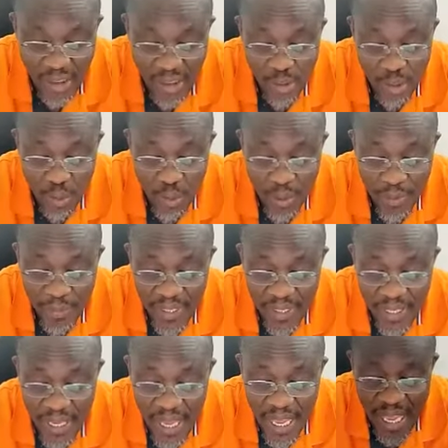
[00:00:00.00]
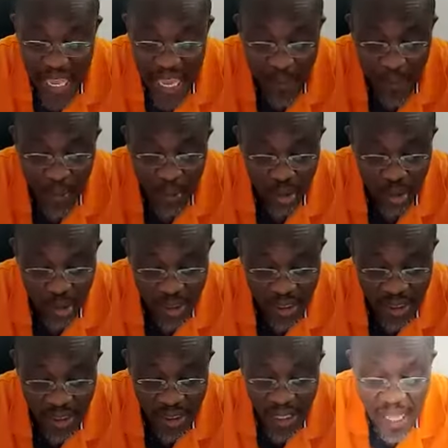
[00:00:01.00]
you will be able to
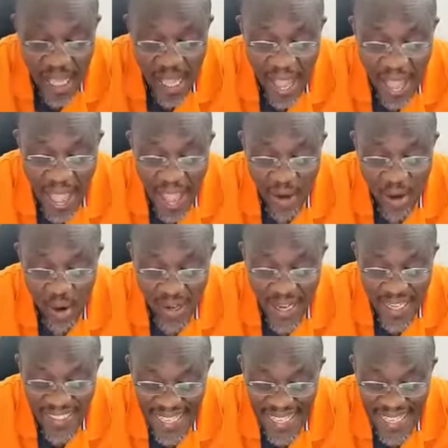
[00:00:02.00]
see. I correct